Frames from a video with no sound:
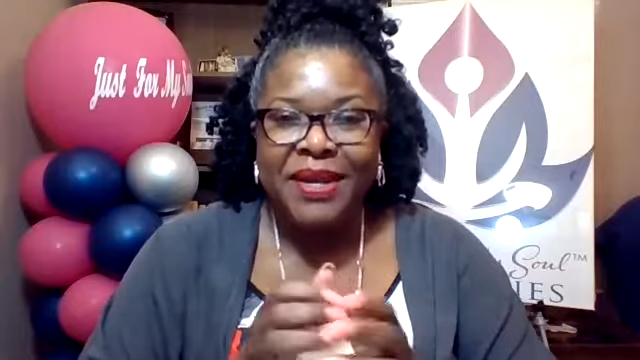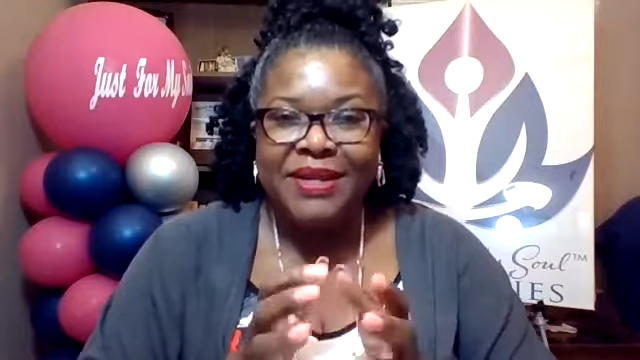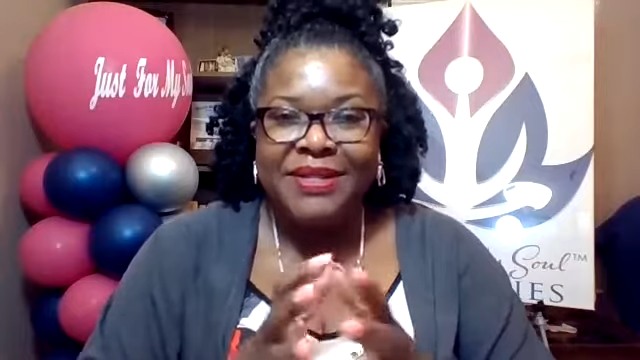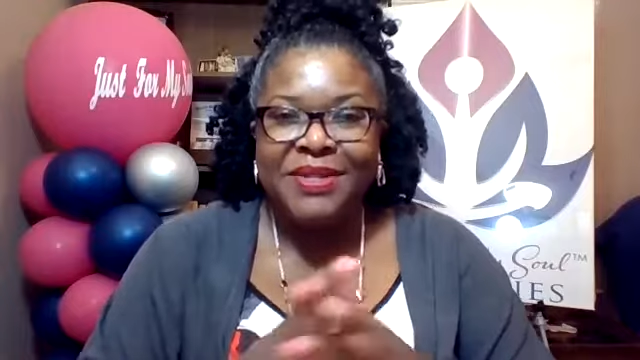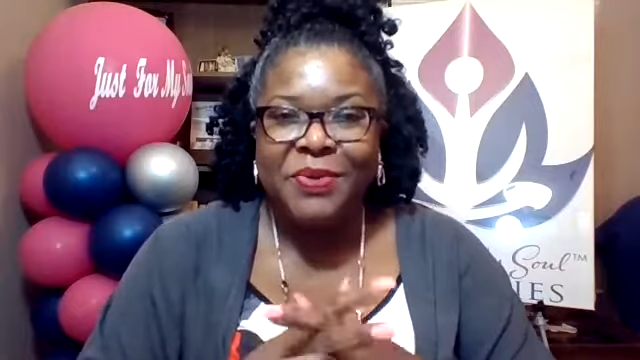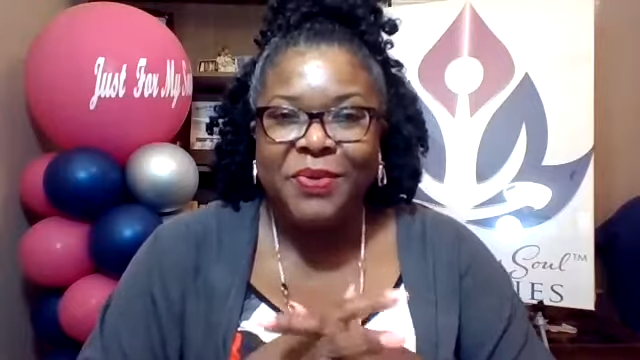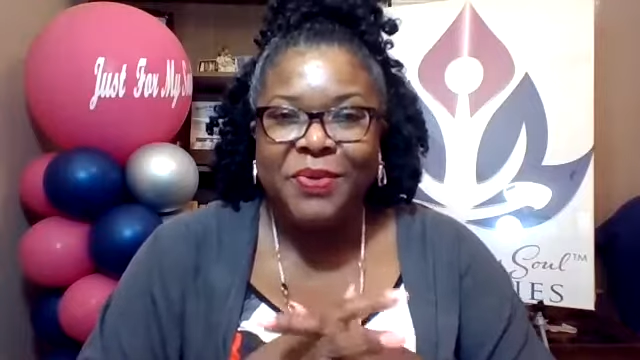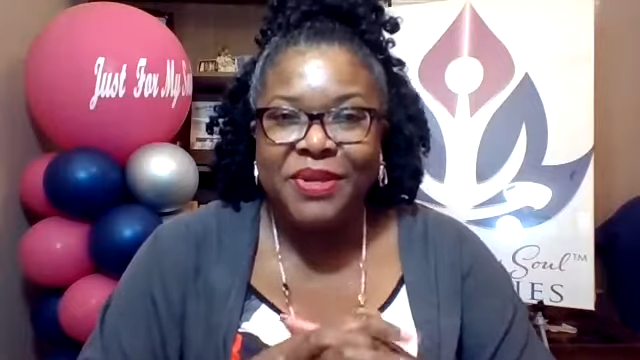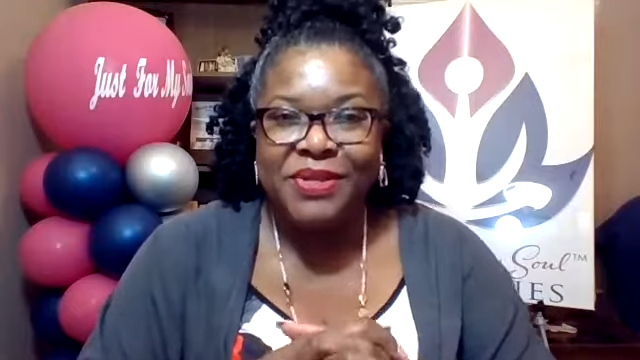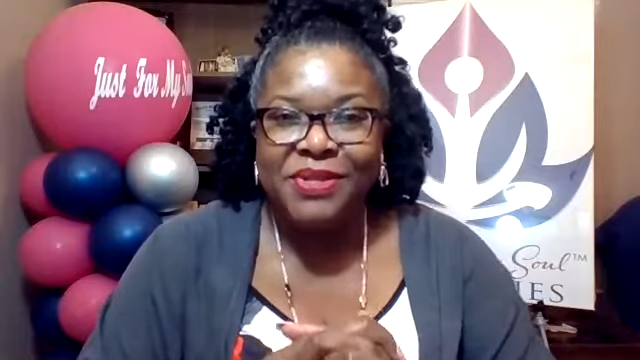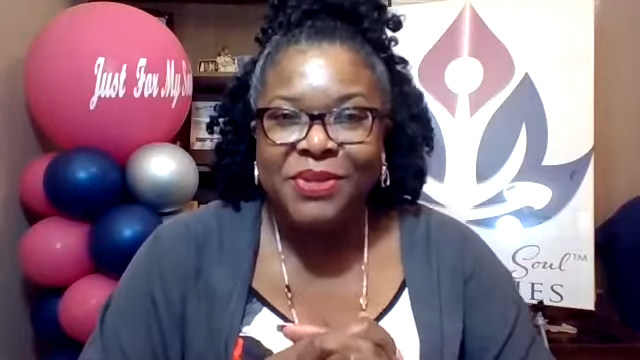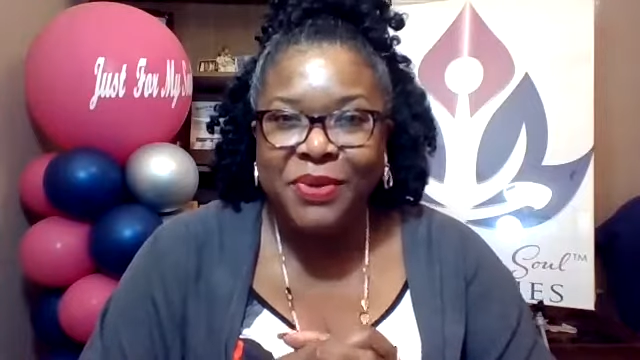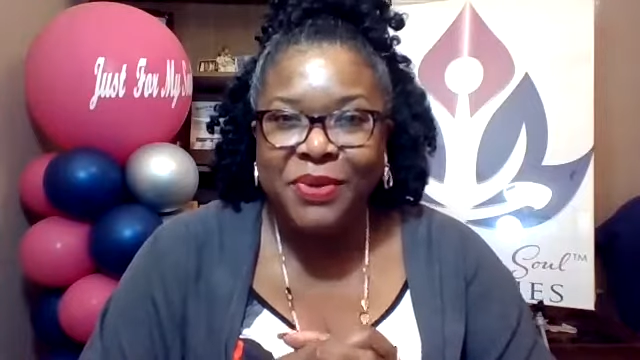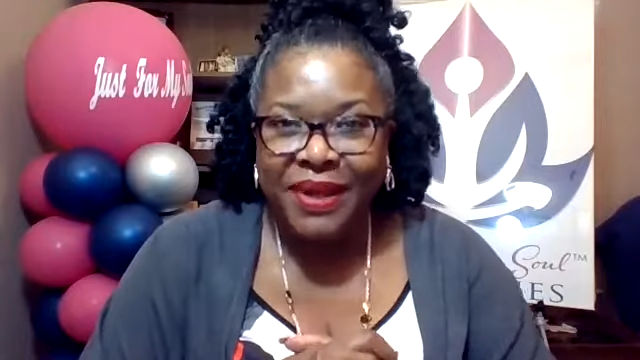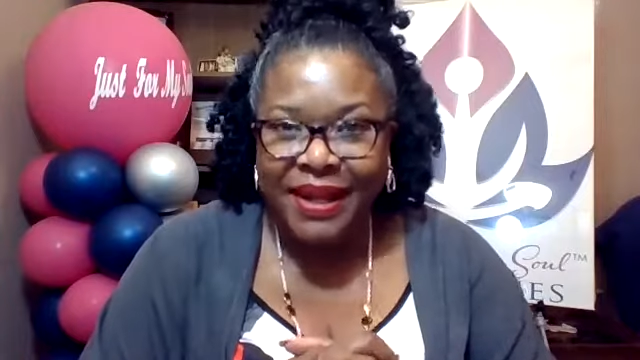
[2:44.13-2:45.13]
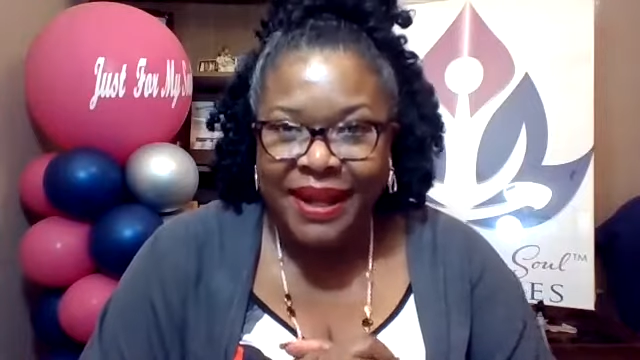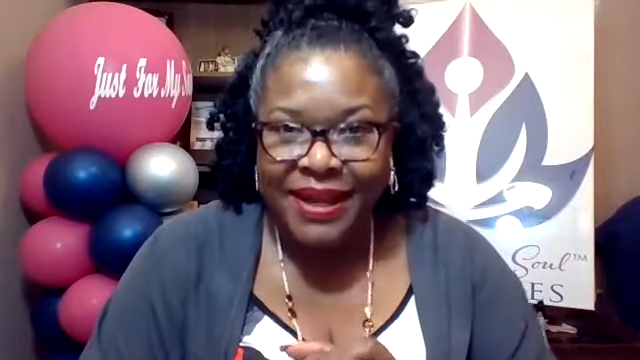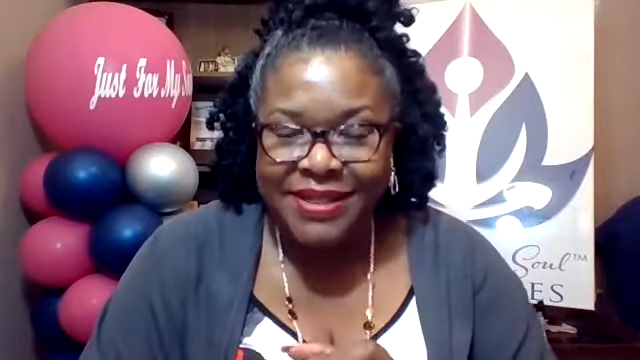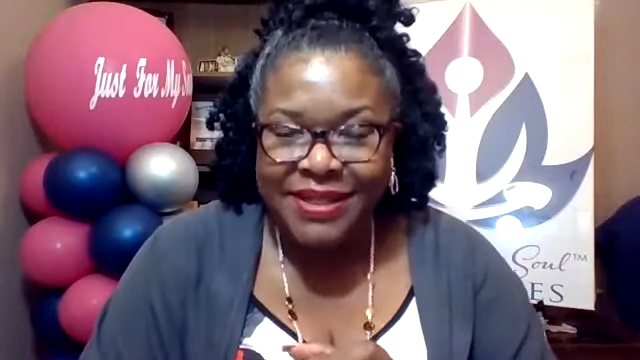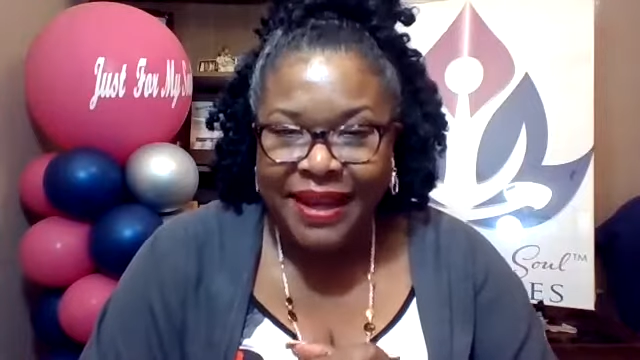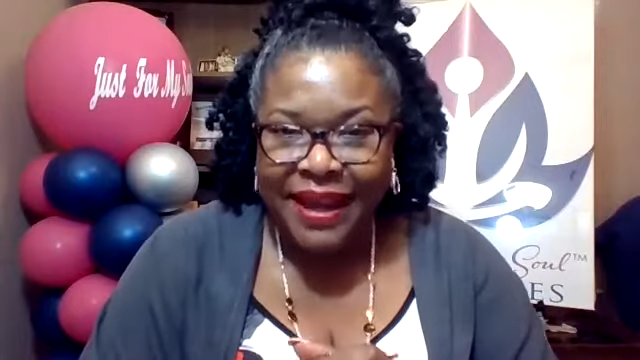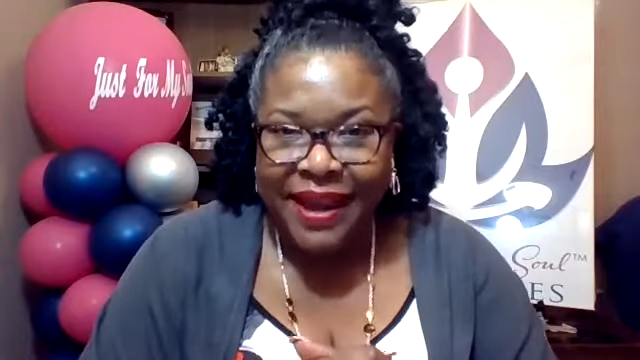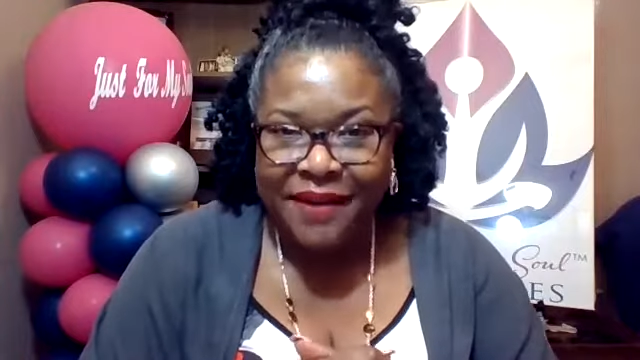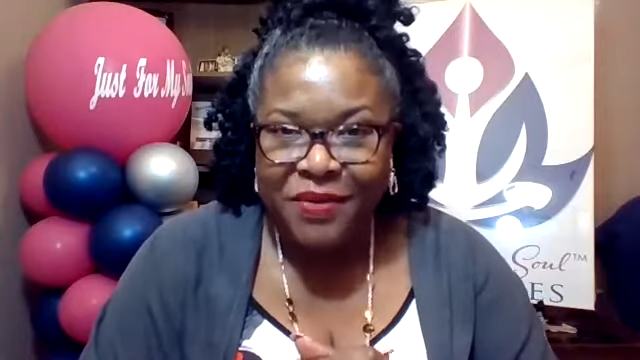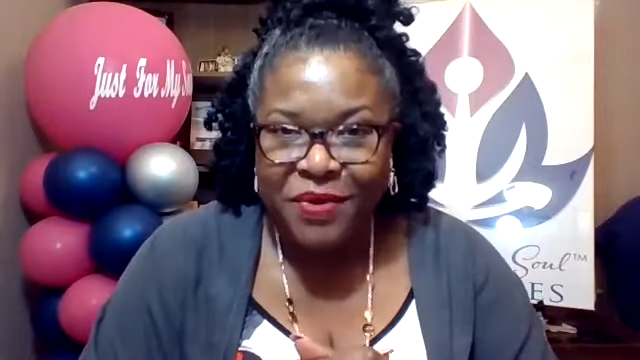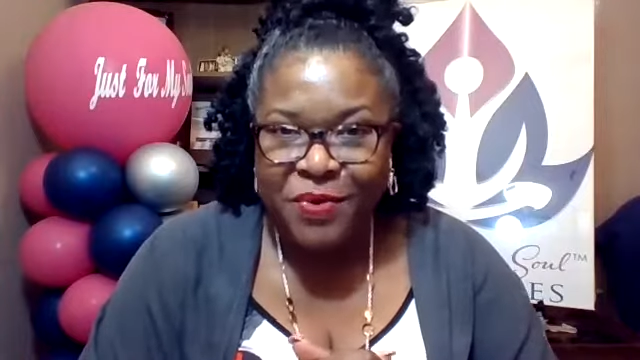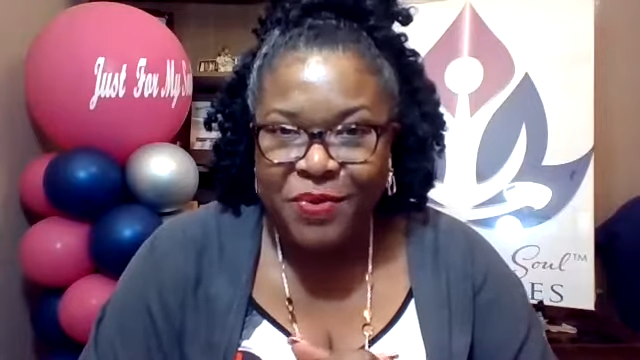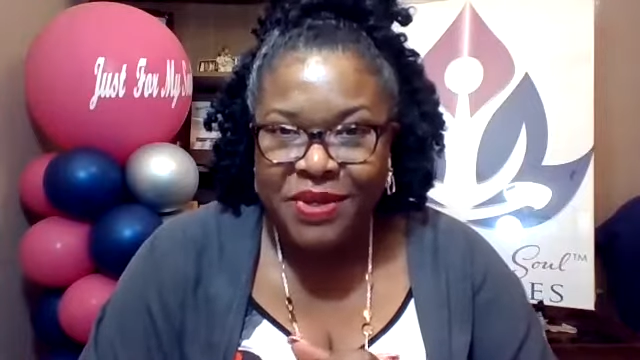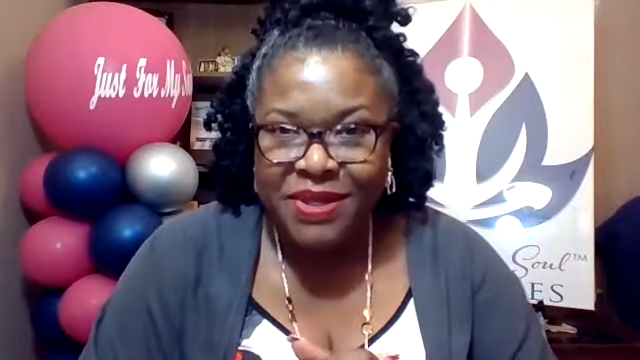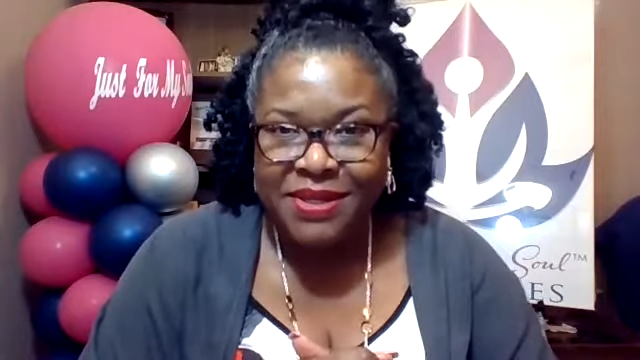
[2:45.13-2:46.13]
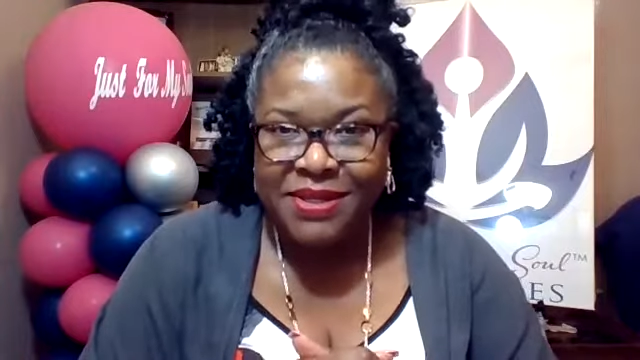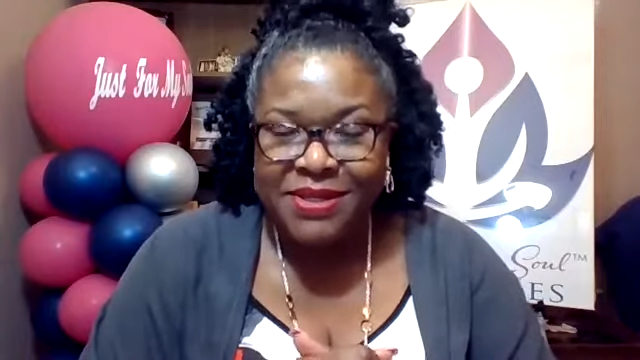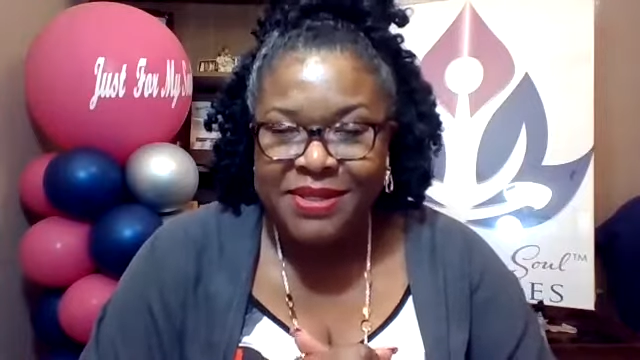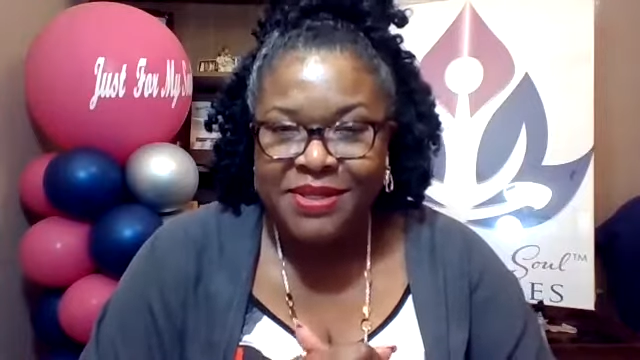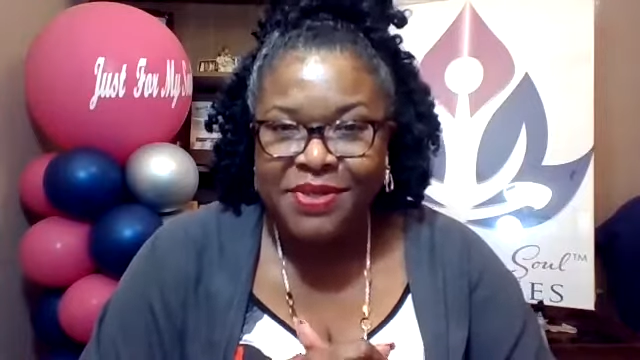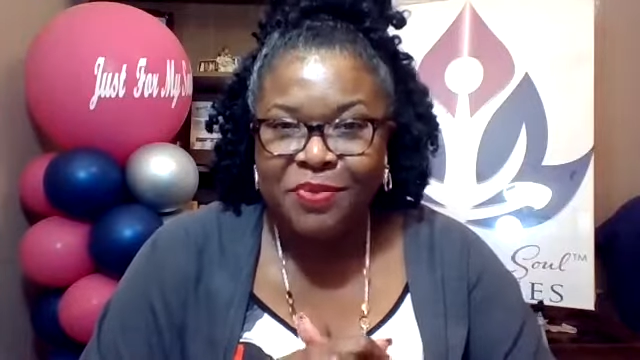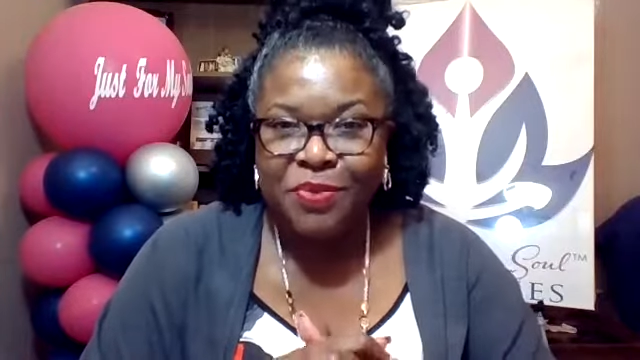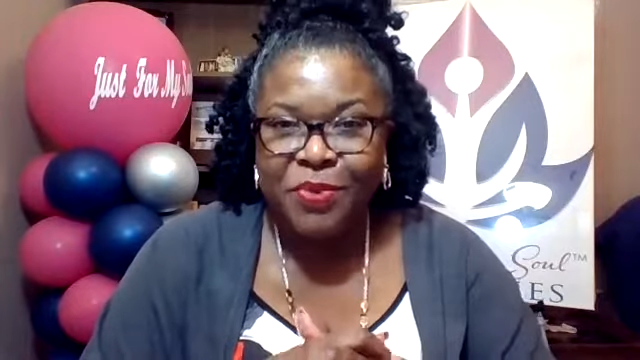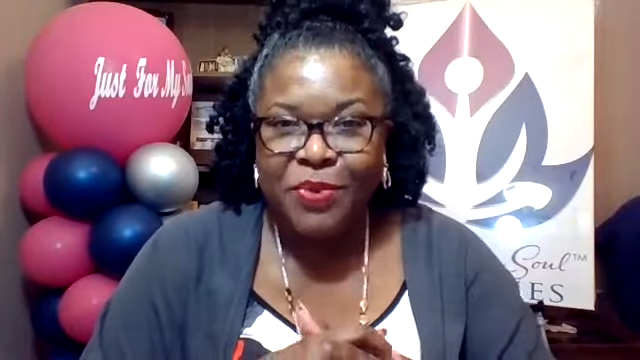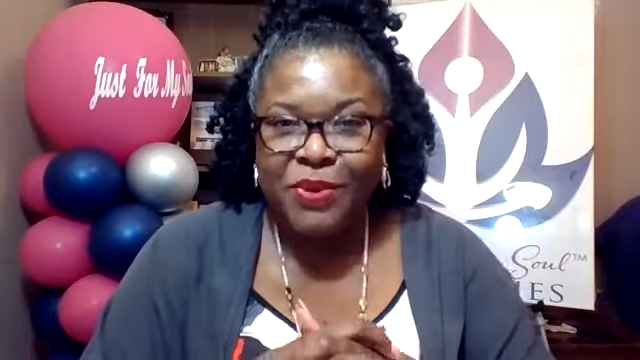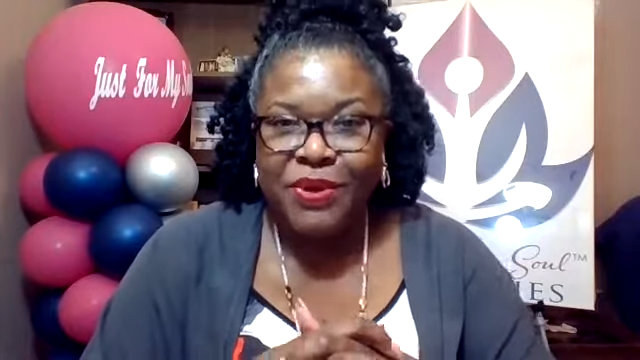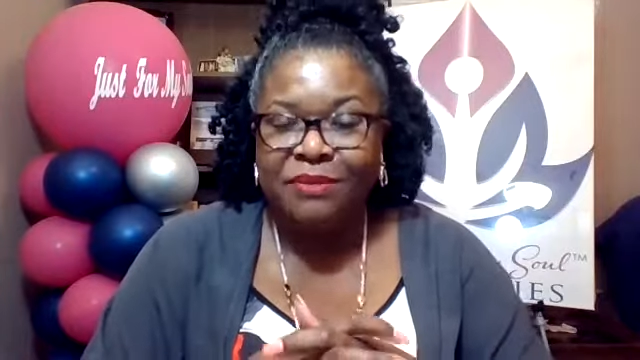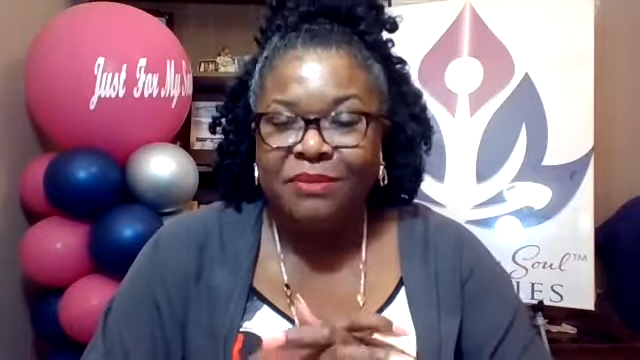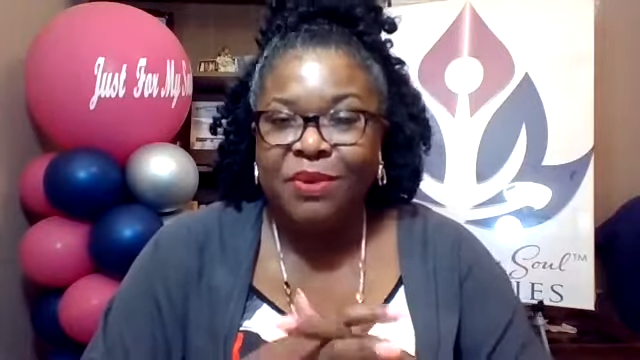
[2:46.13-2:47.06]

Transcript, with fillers: So we're so glad to have you with us this morning,